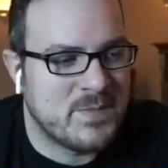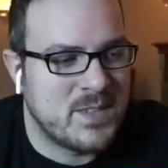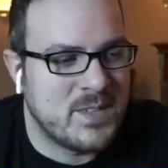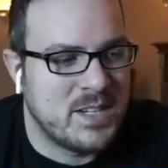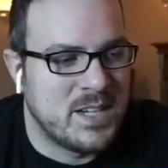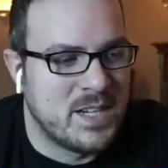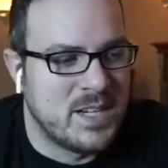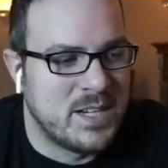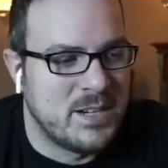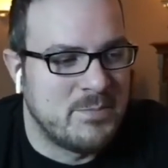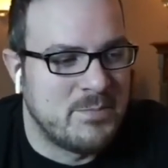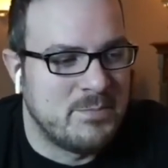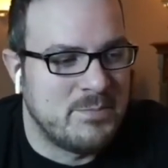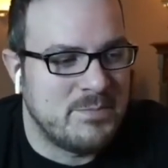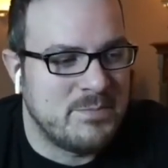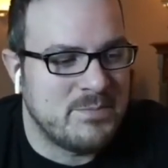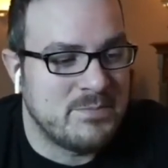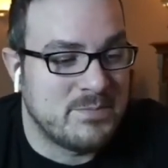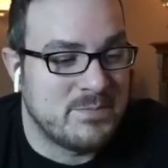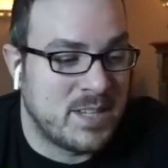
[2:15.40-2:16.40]
Um,
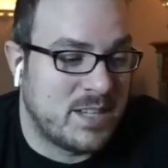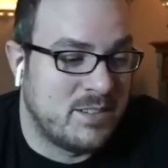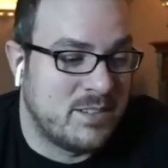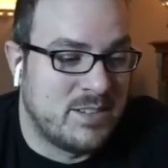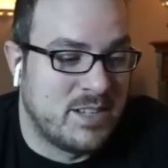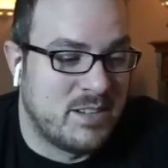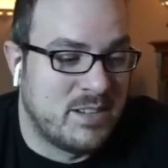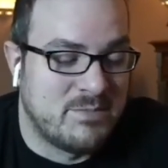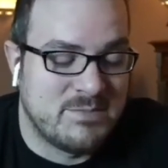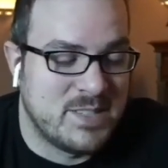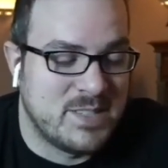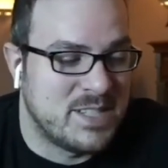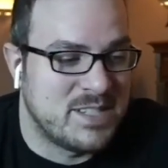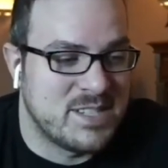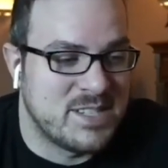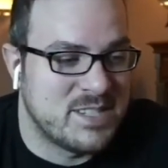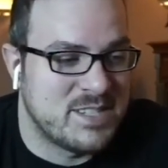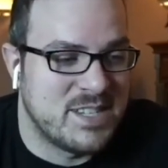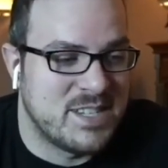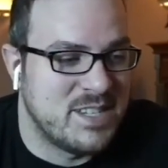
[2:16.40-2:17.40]
I don't know. It's
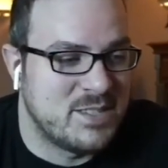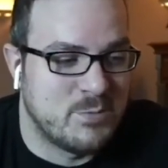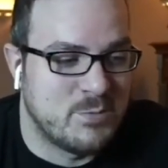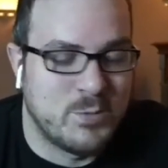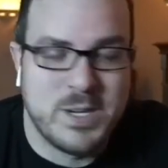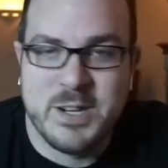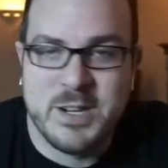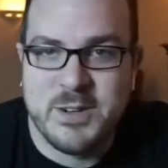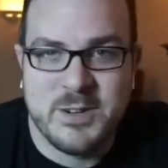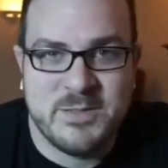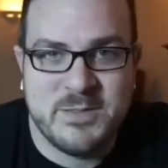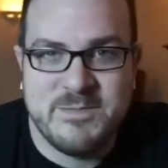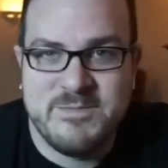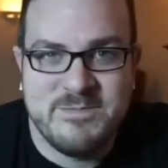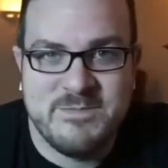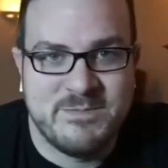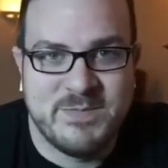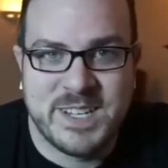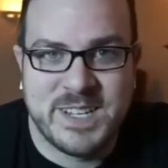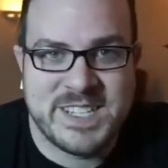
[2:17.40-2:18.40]
just it's weird
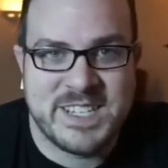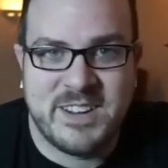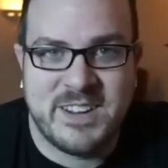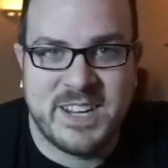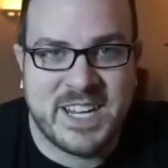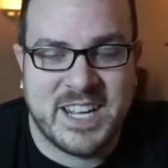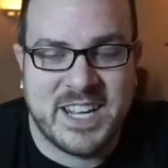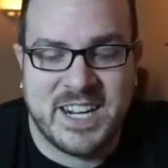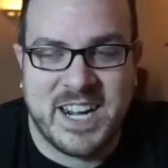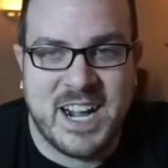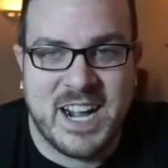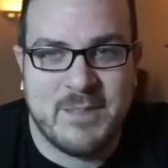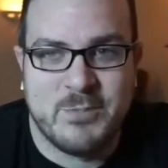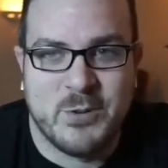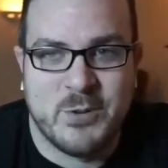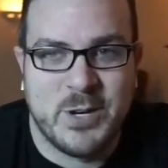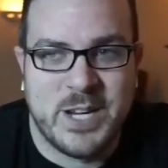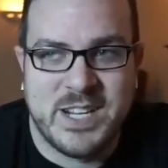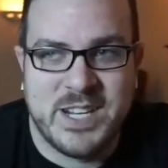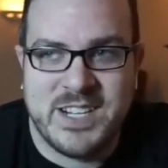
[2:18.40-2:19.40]
that's how I kind of
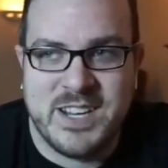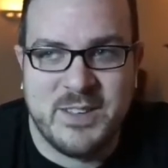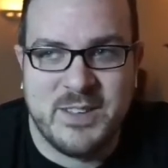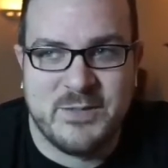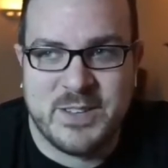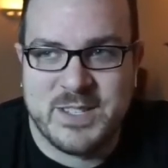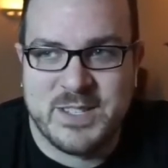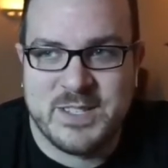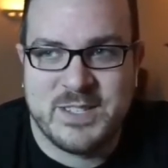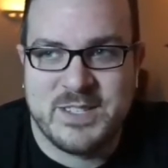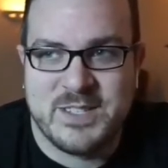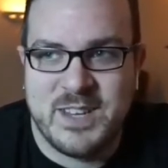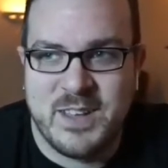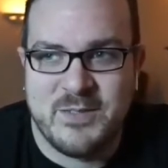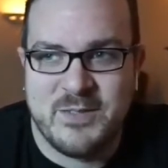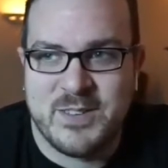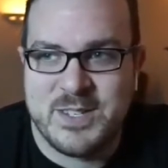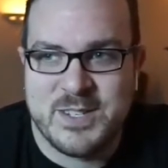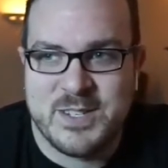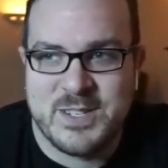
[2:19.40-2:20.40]
operate. If it's
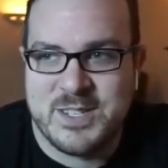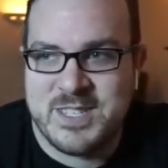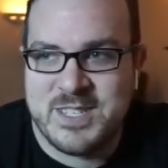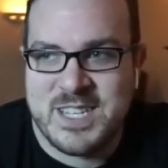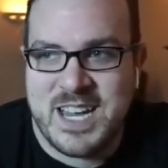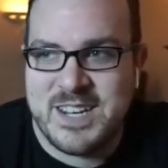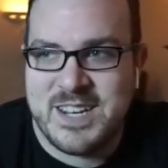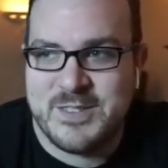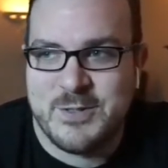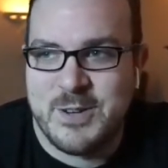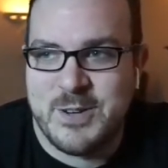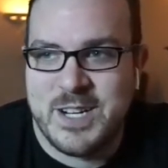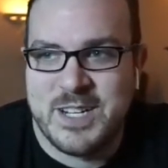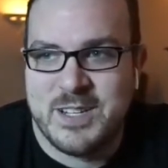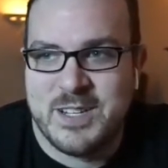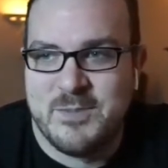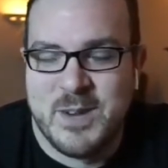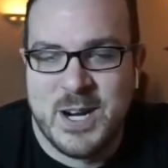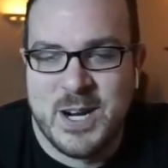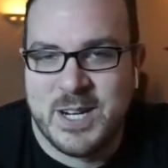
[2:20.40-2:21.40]
if it's just saturating
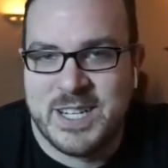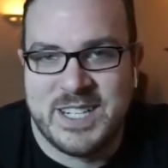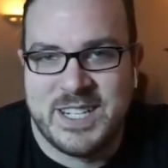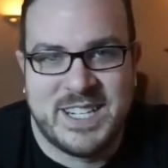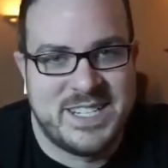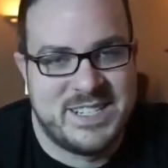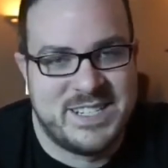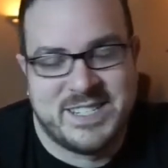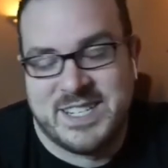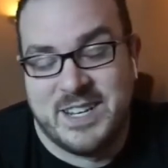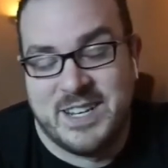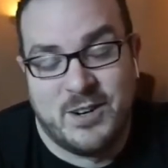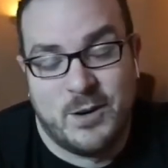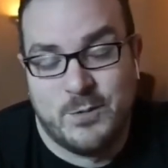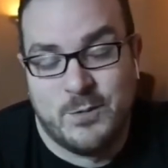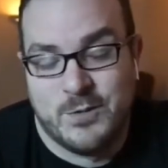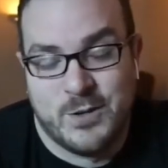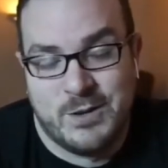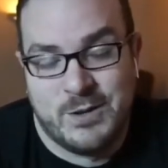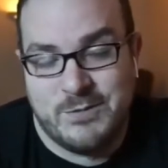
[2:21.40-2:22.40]
the market, I just get
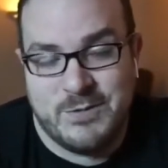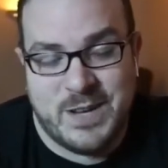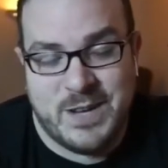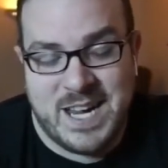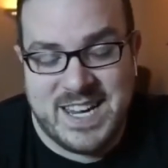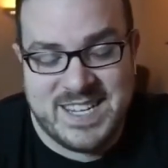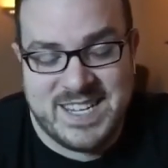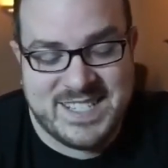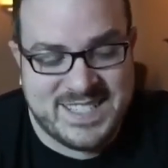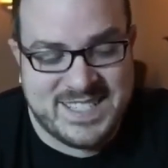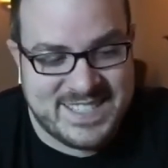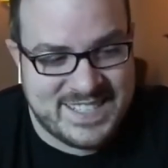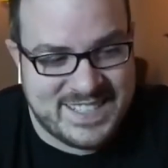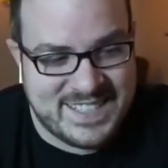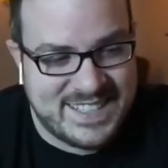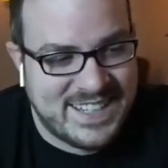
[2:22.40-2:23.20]
over it fast.